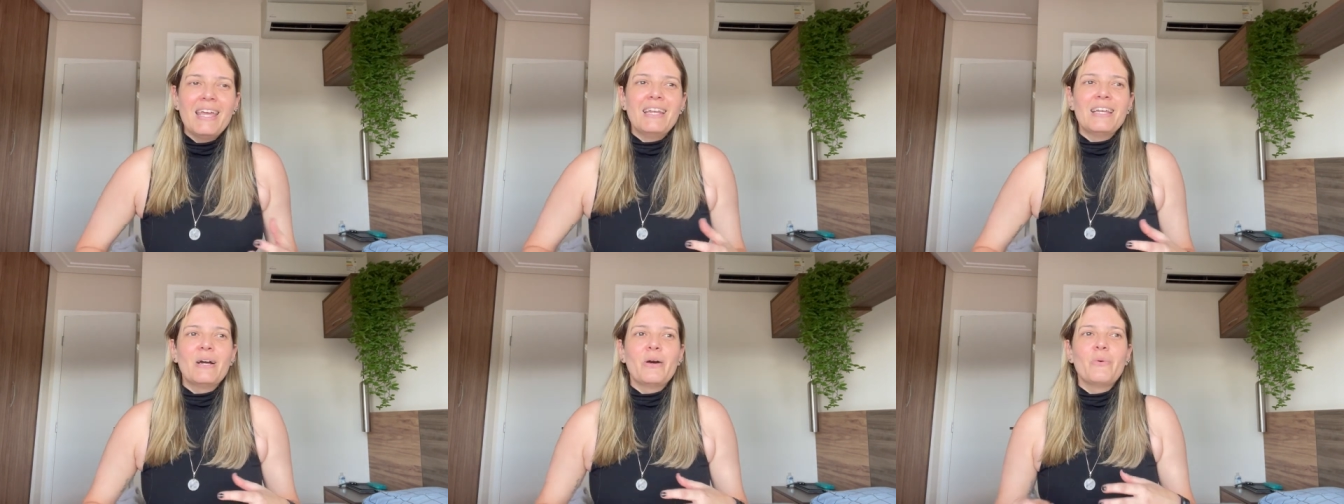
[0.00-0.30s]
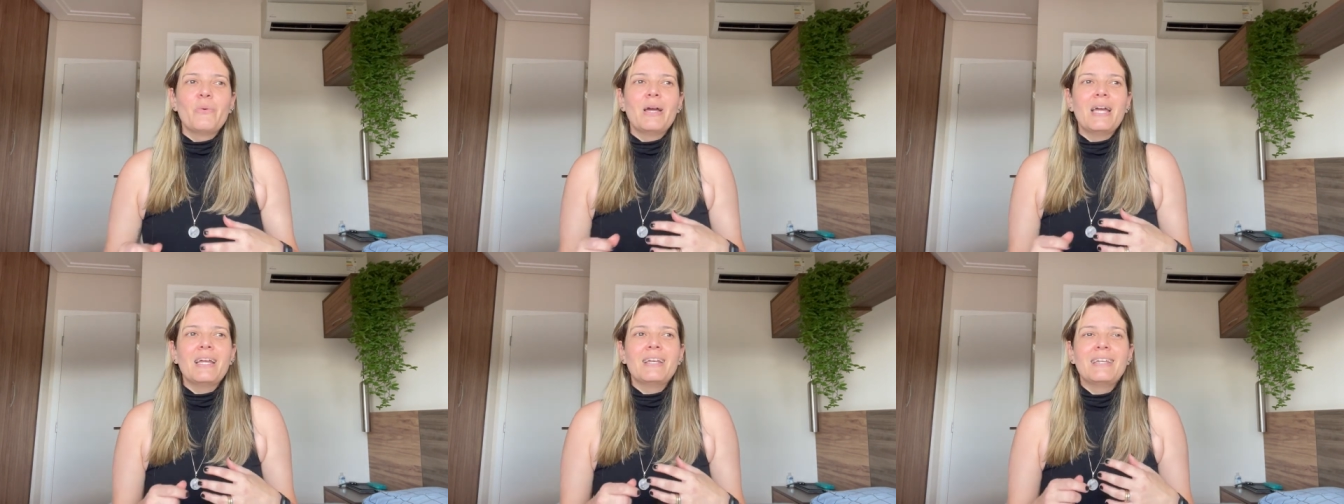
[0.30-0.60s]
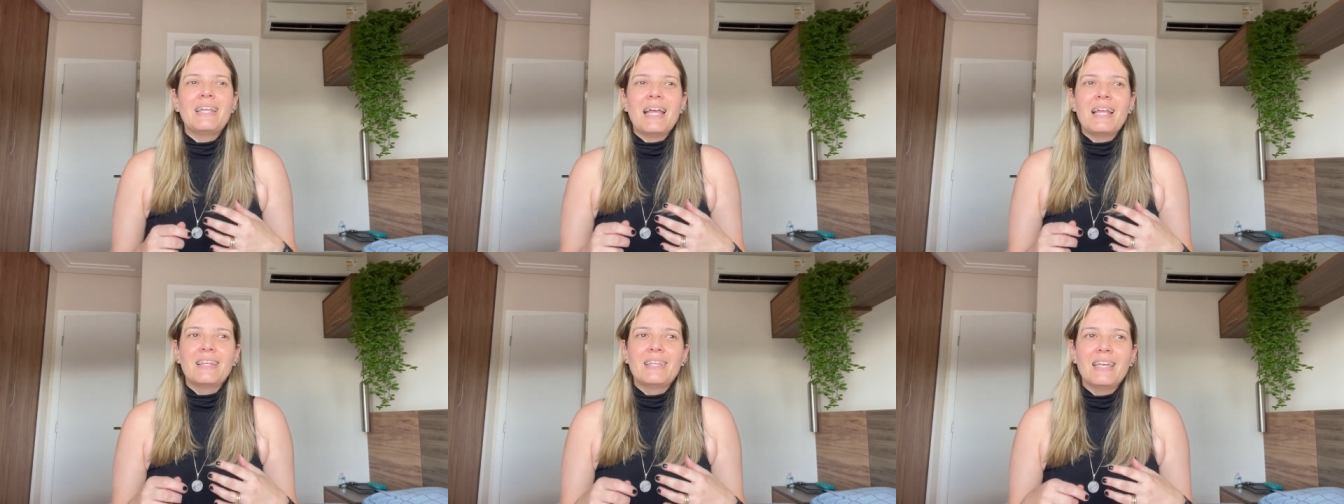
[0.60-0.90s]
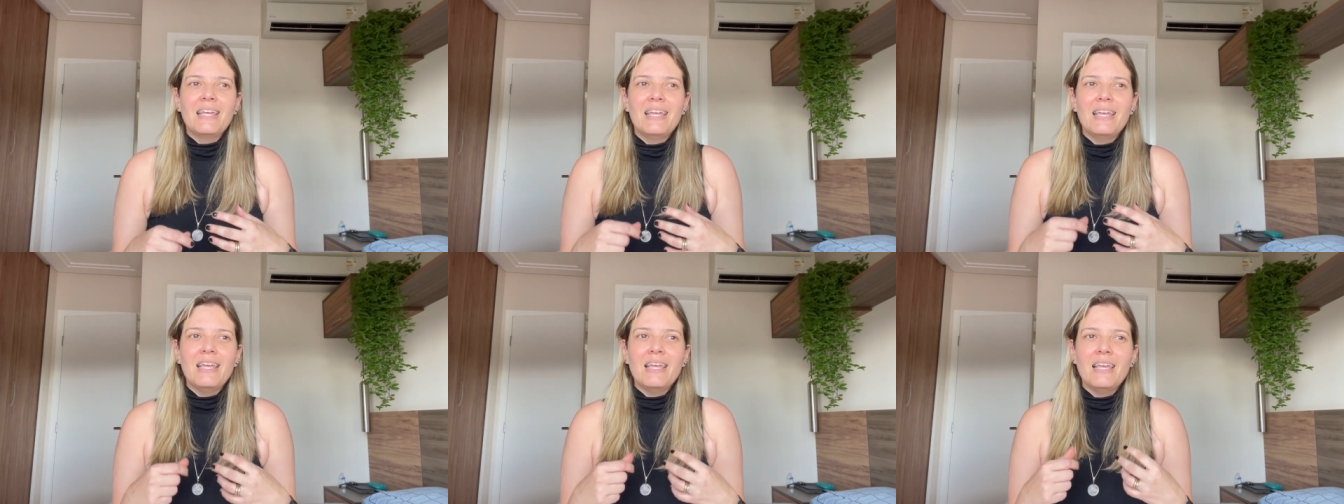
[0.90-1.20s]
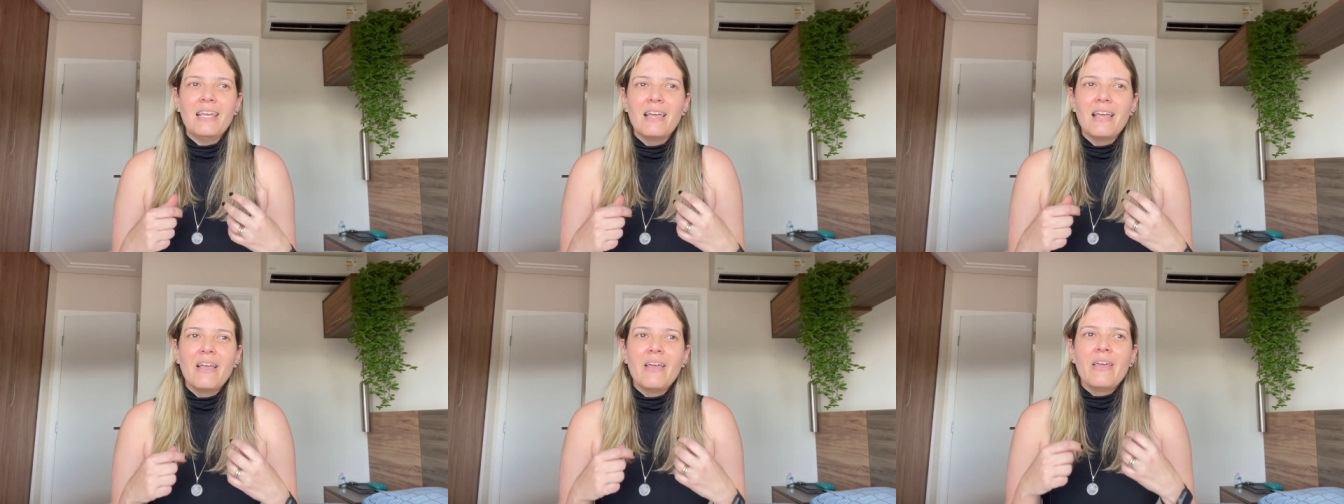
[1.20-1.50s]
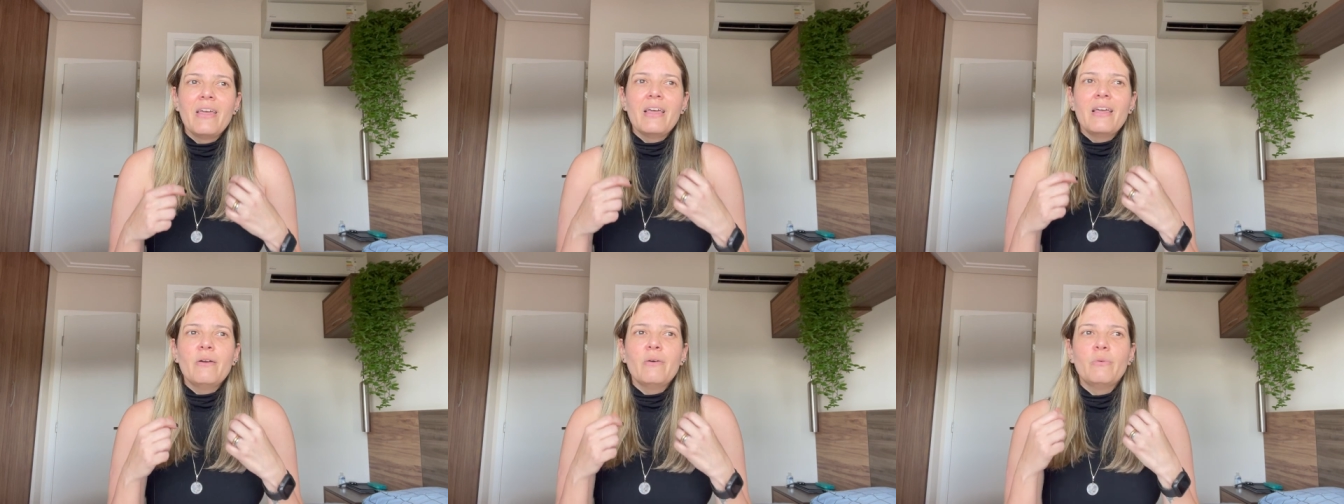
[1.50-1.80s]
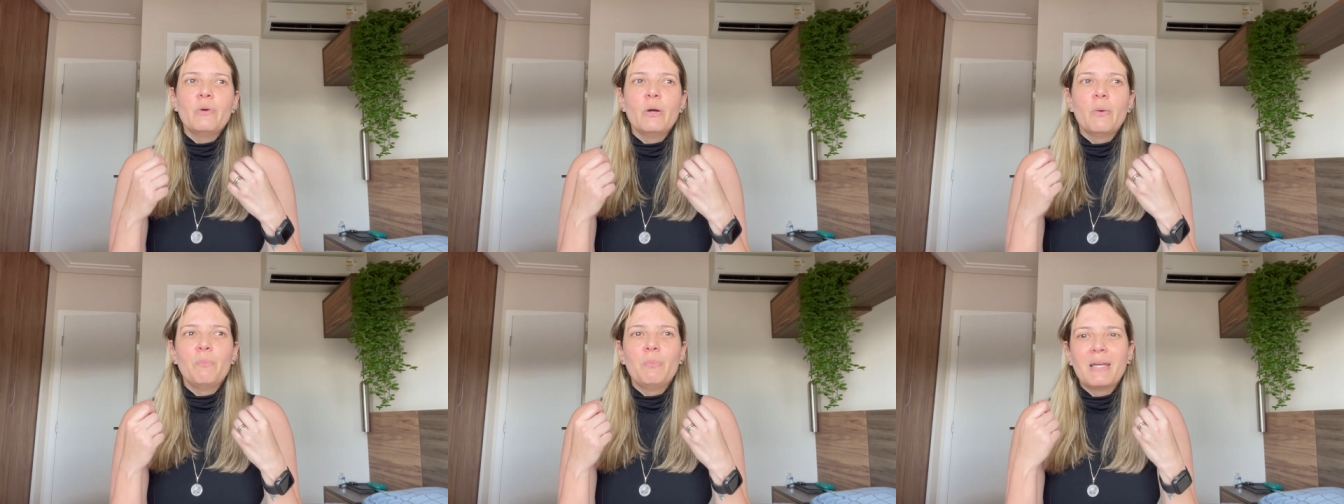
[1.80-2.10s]
in a way that he
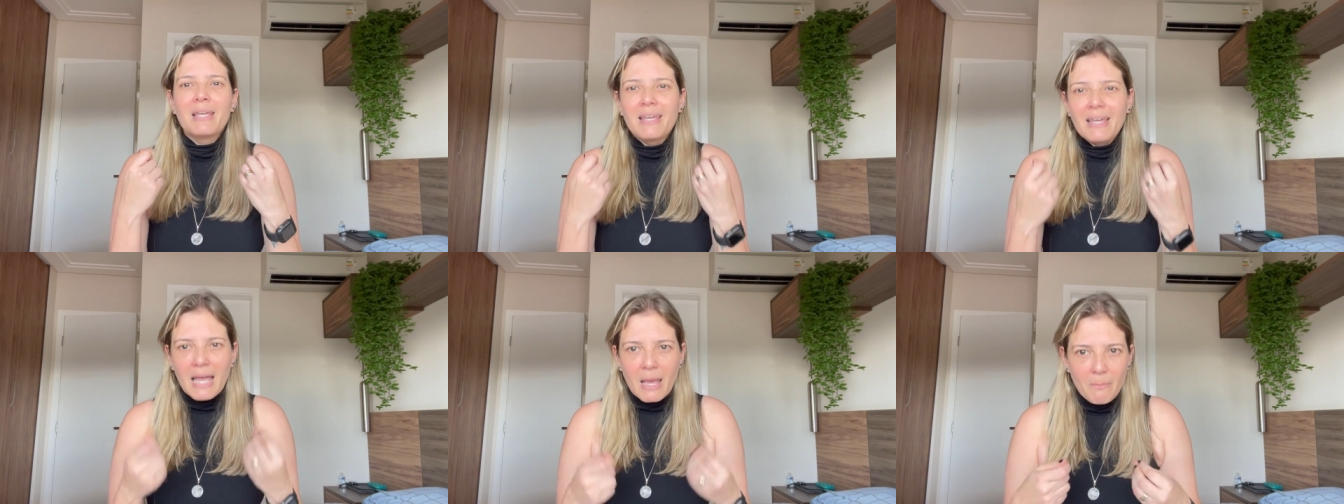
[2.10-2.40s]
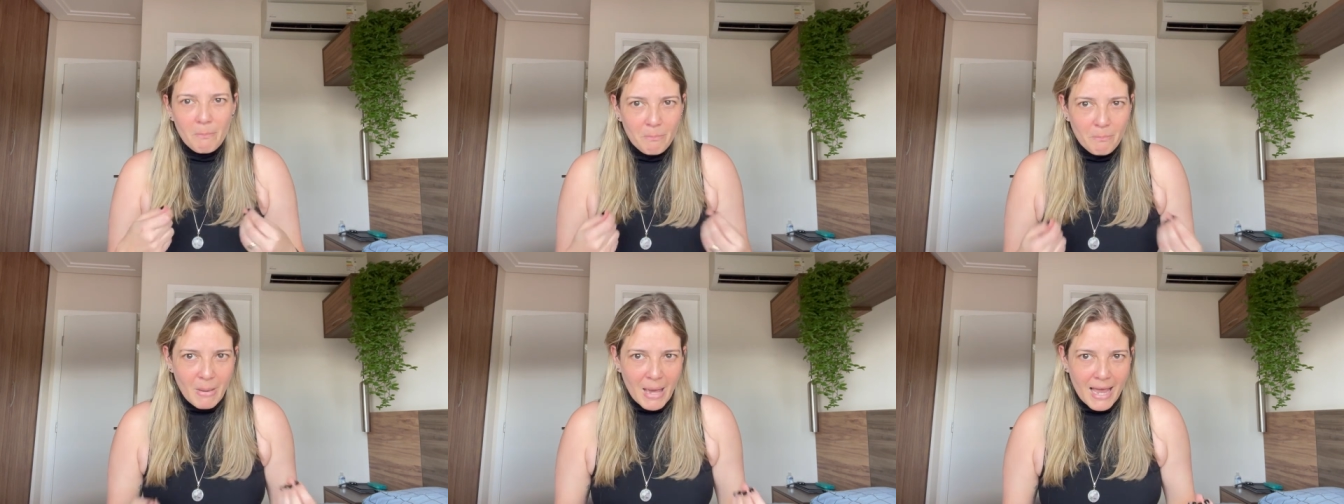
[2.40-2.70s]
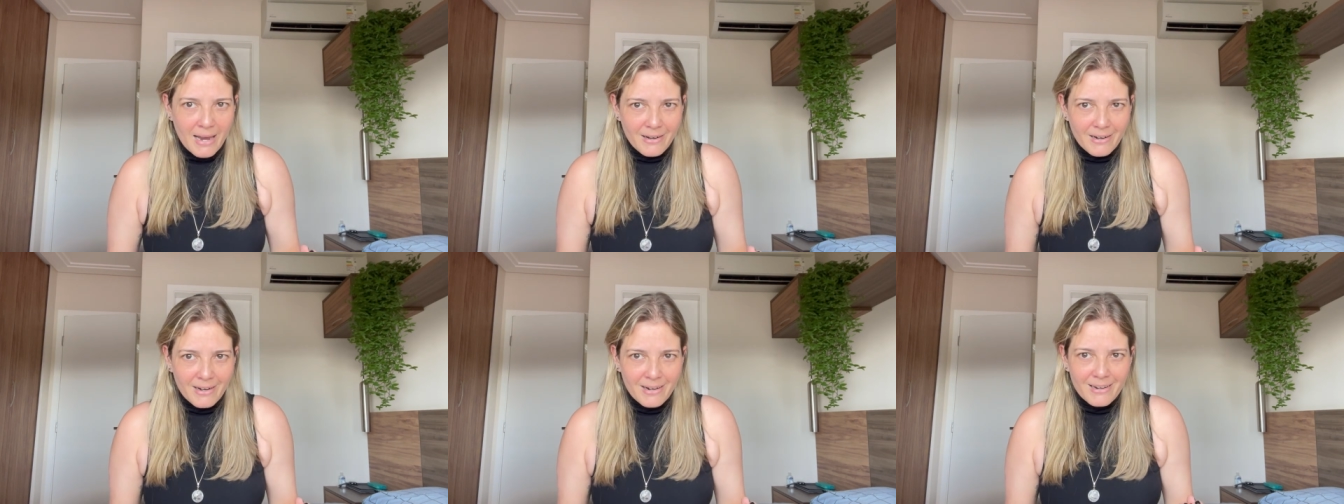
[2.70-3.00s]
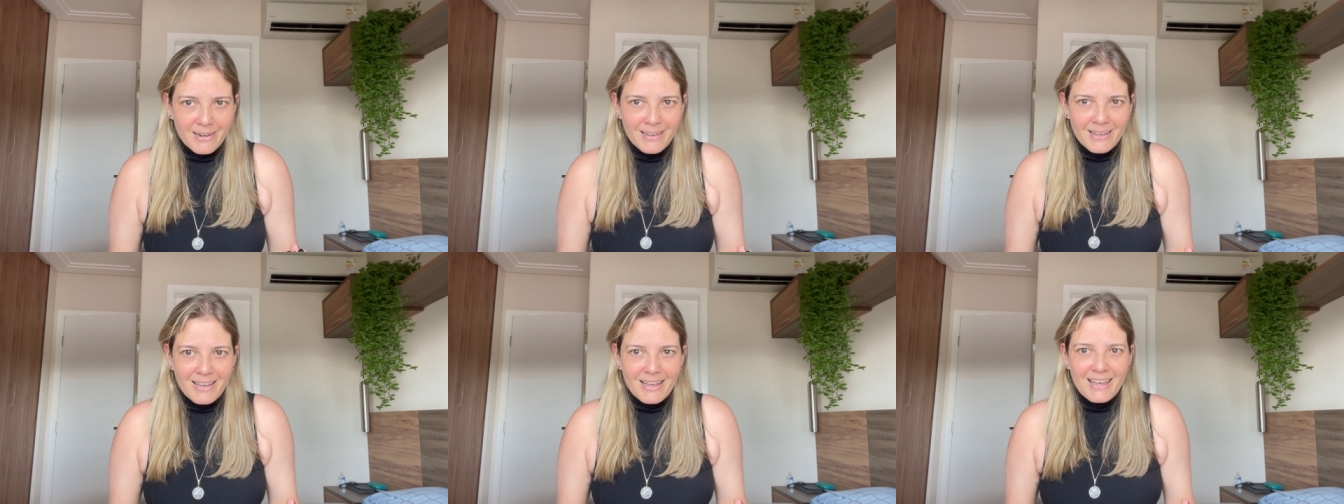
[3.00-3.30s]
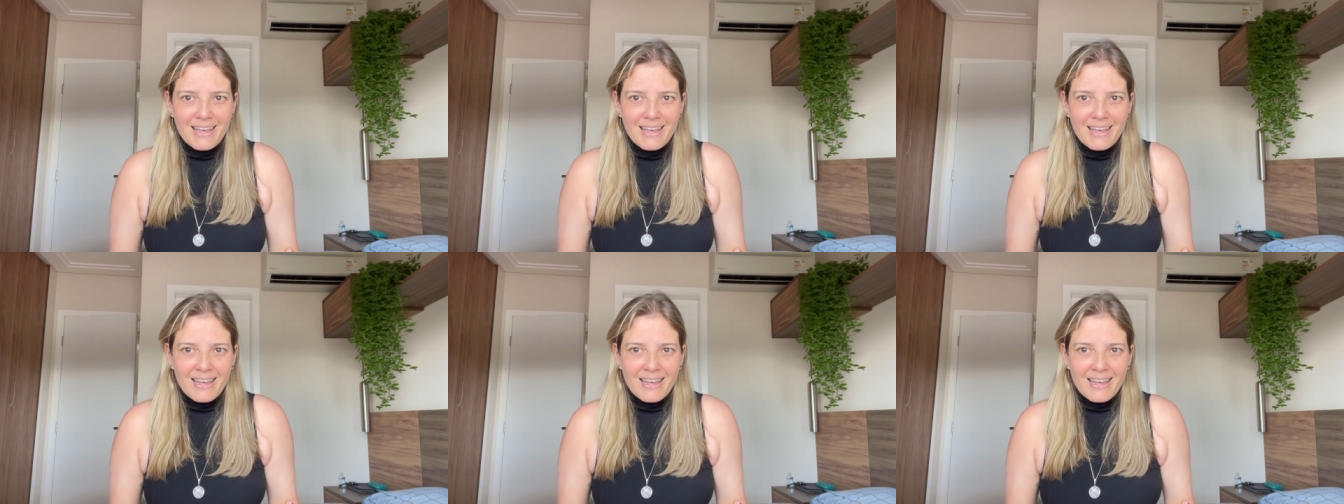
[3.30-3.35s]
will become better